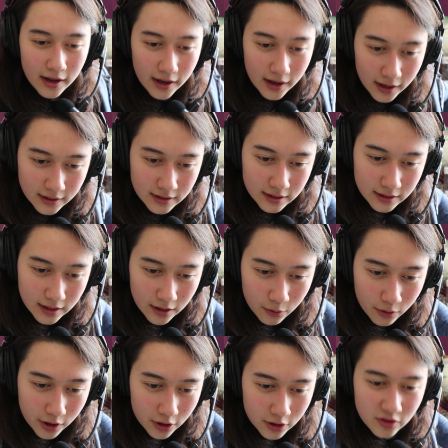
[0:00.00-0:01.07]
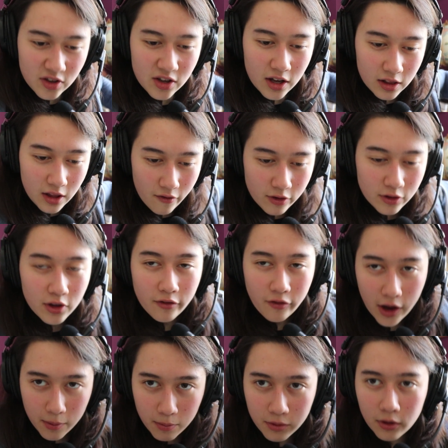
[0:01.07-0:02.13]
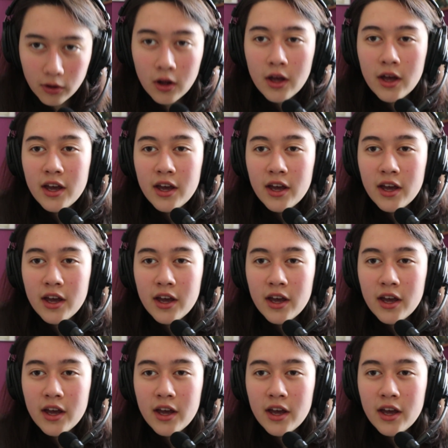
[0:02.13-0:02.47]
And today, we are the 11th of April.